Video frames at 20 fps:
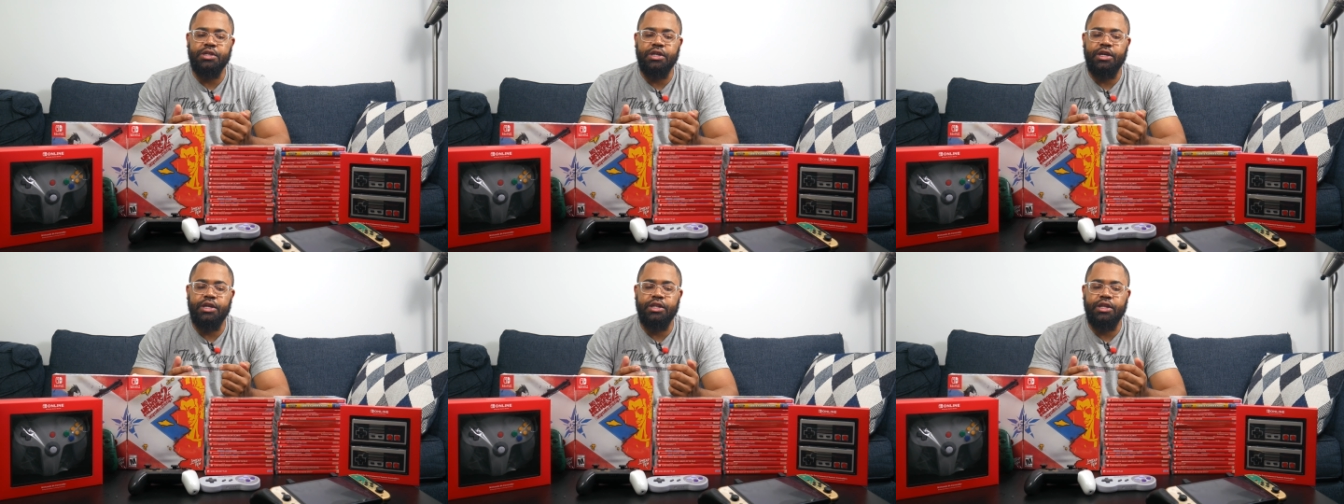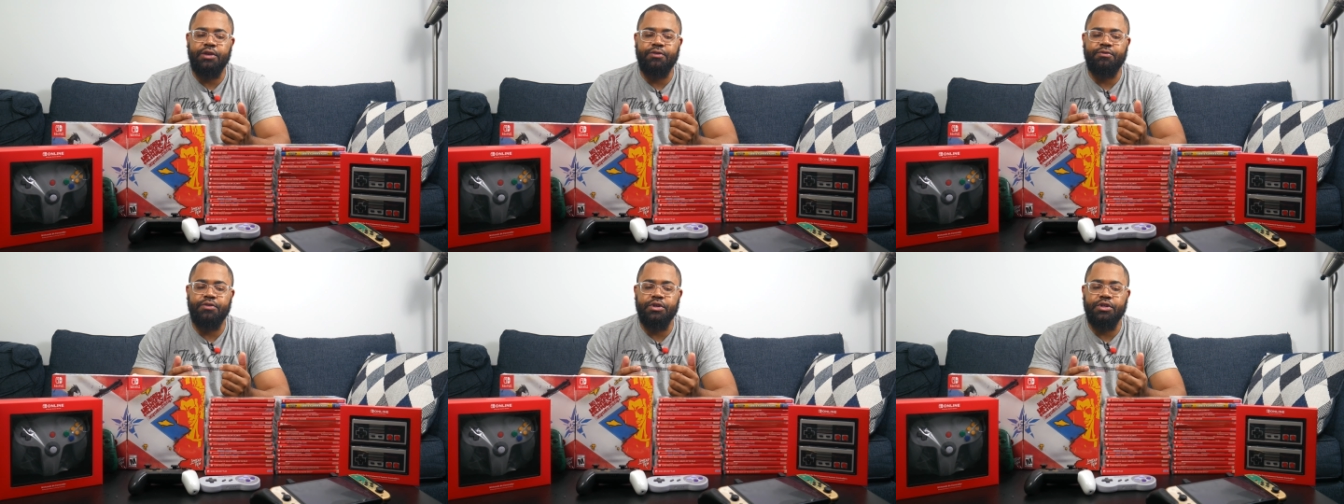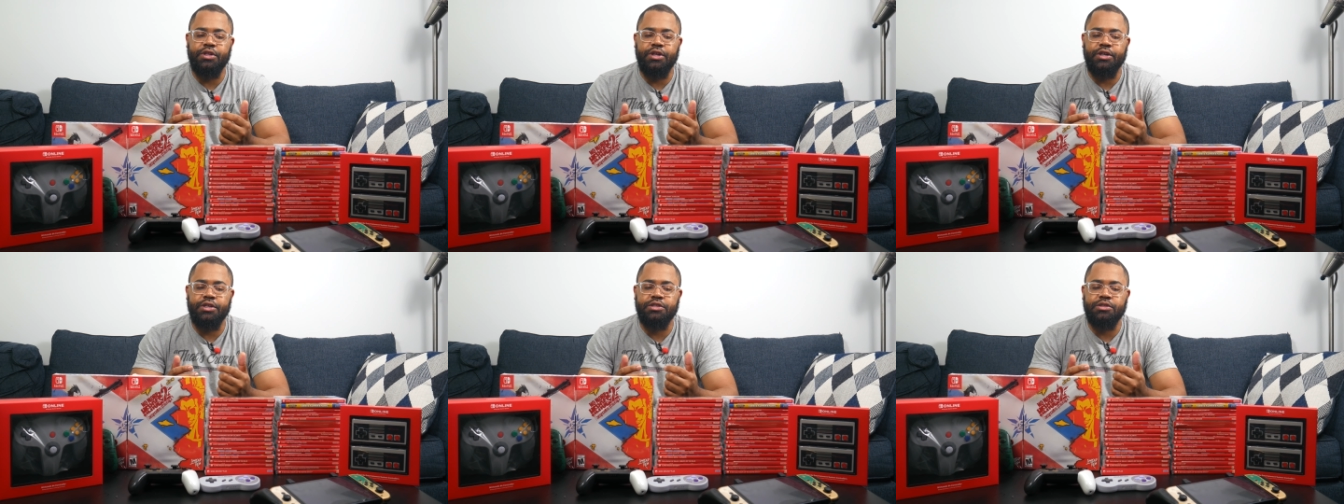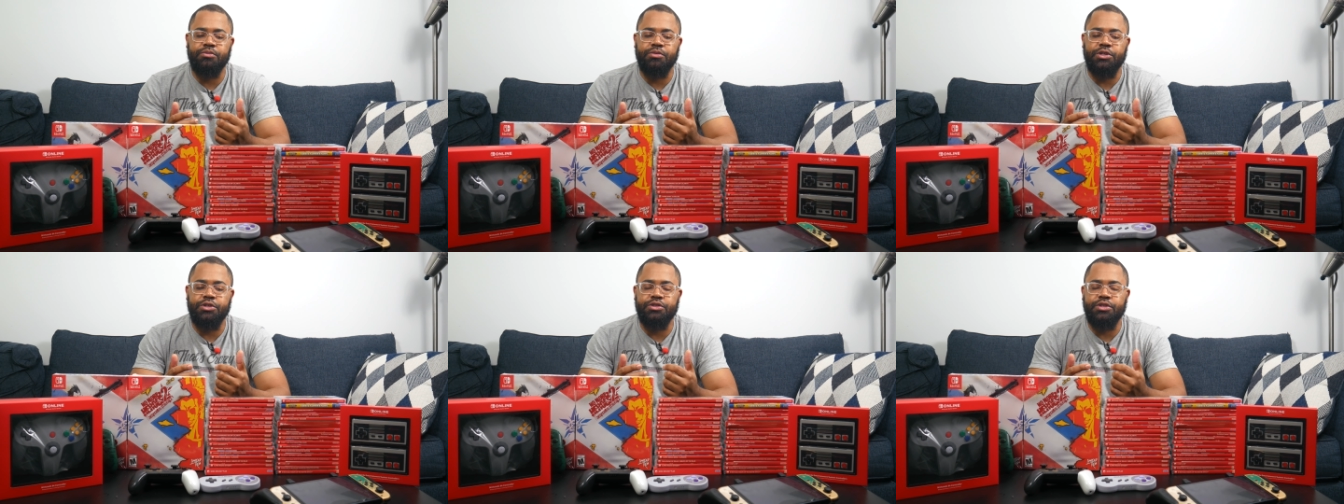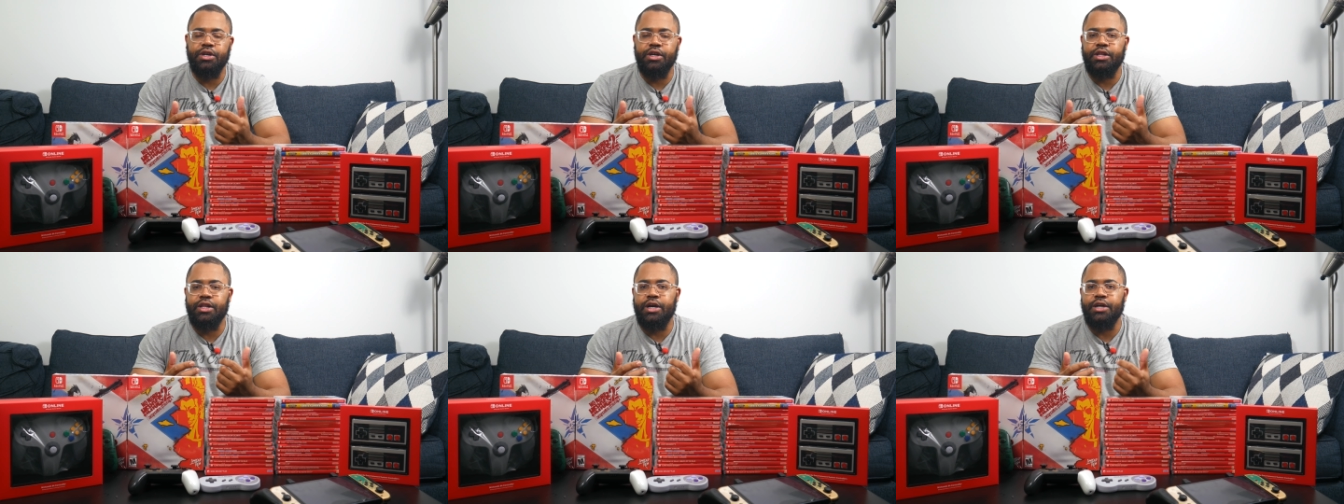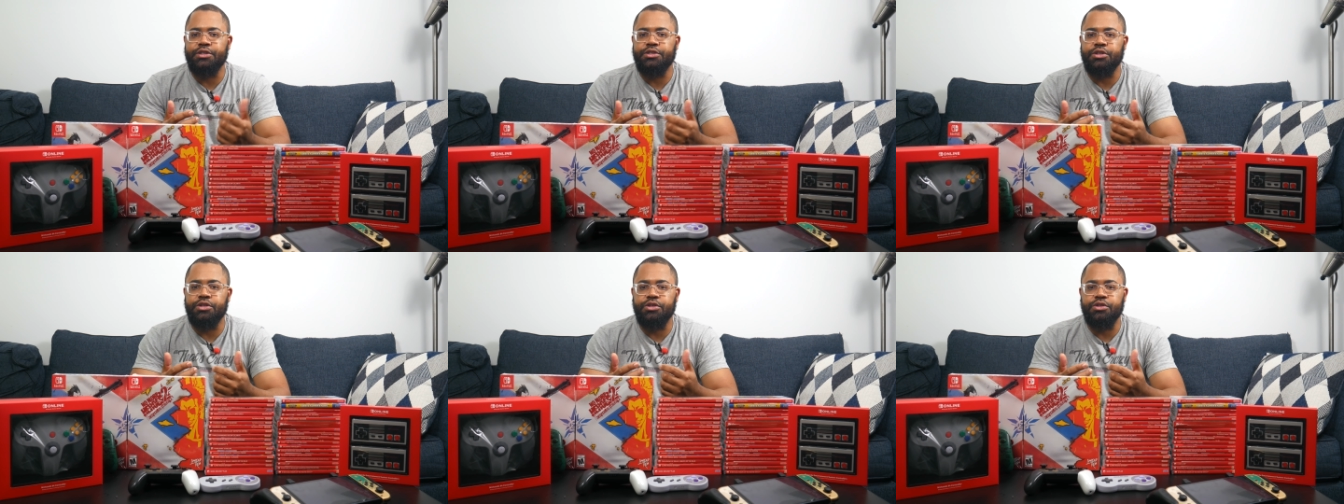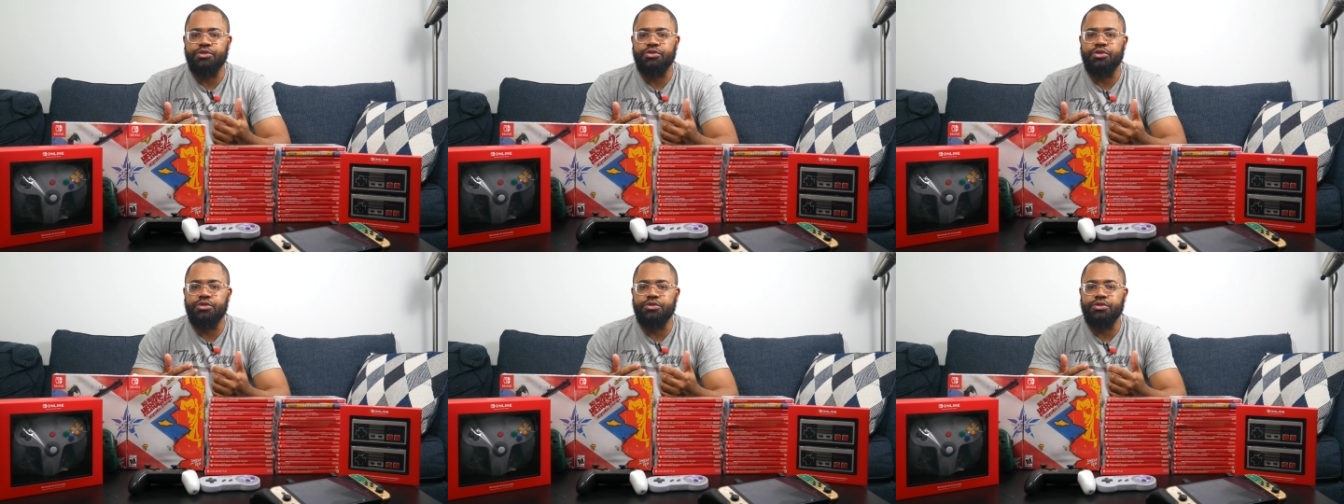and they feel like some of those like classic
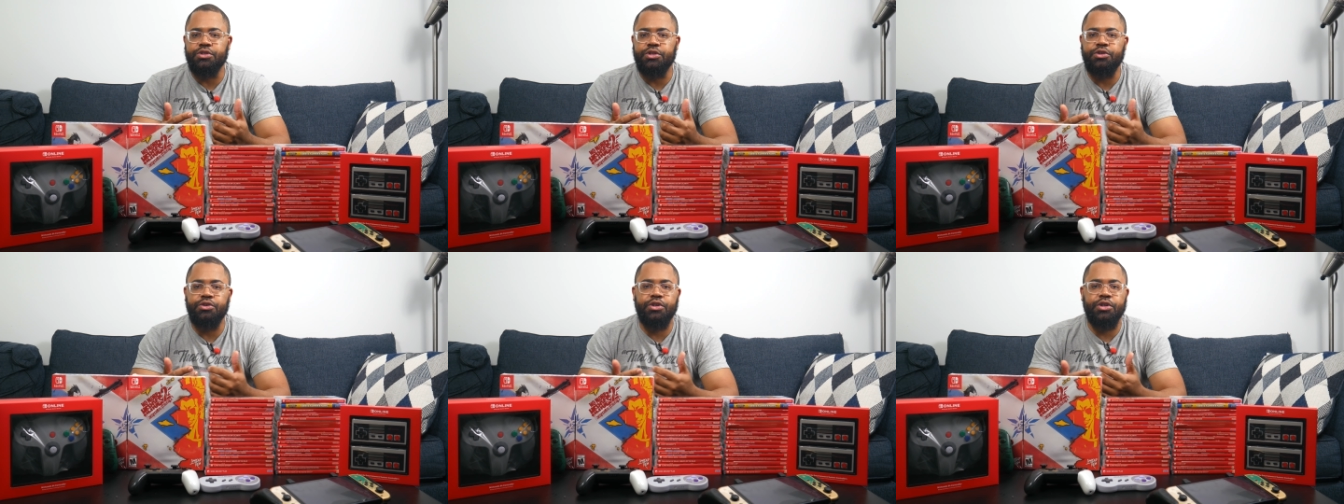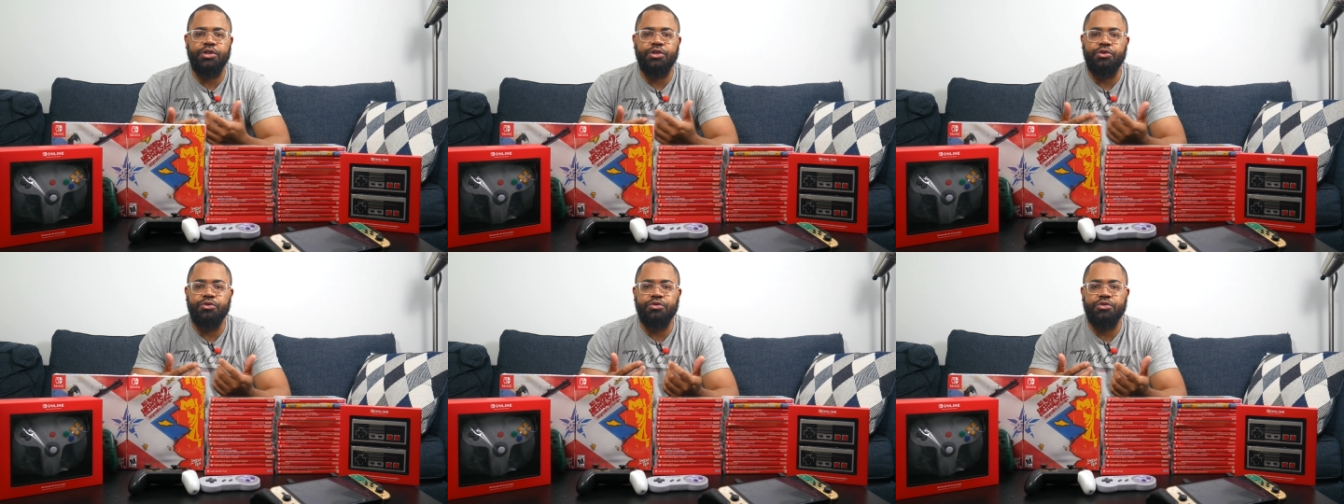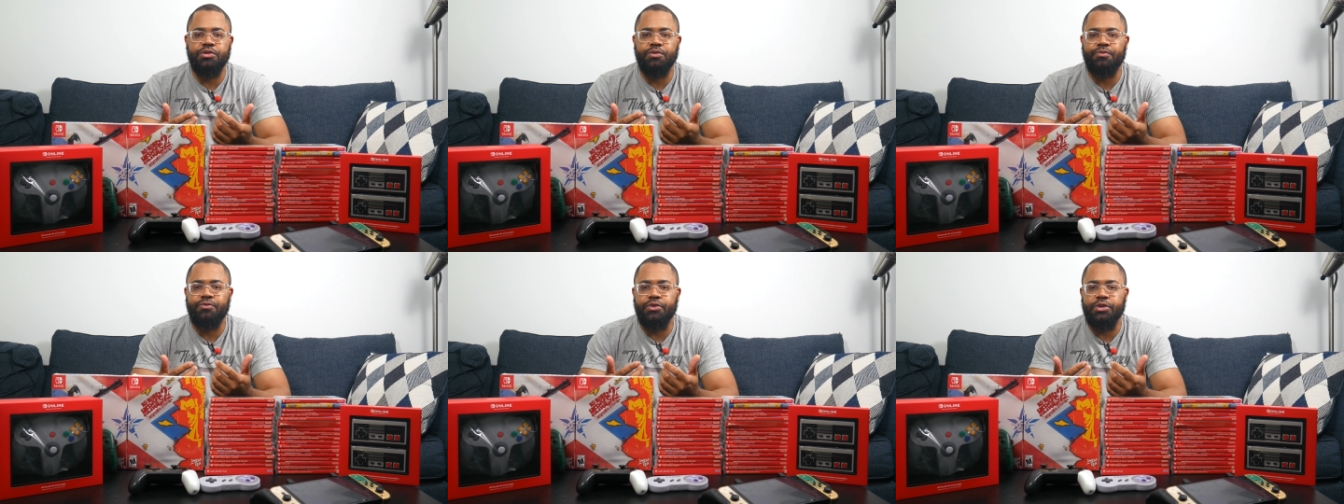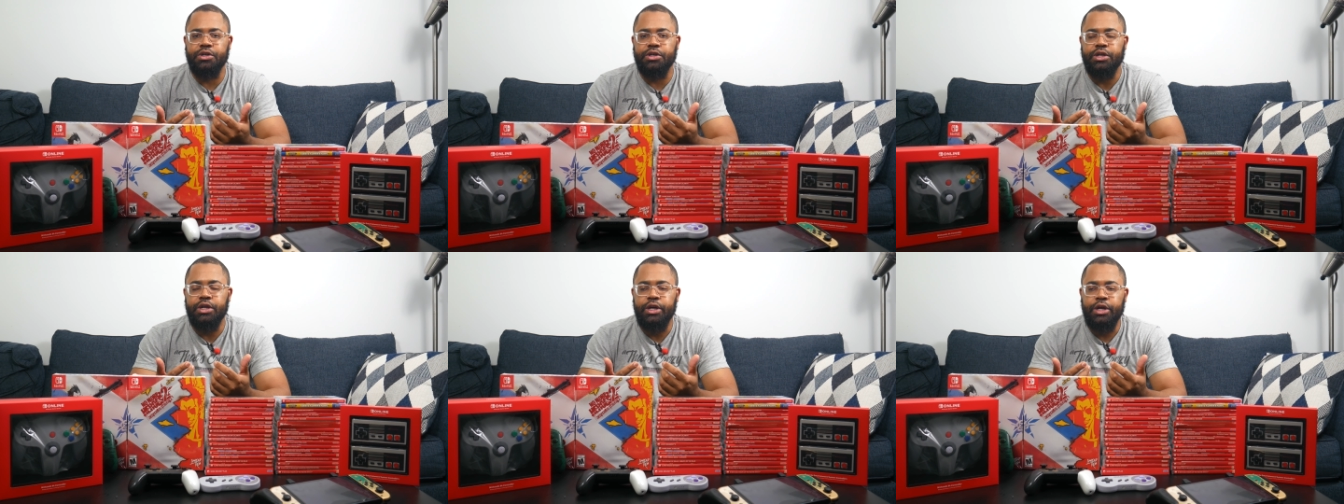controllers, and you can use them for